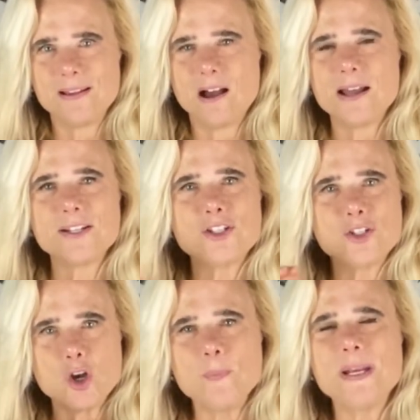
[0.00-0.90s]
on
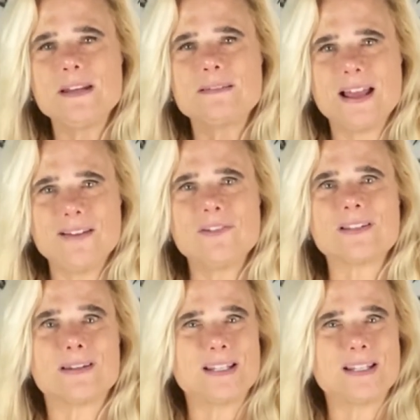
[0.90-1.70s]
so many levels, and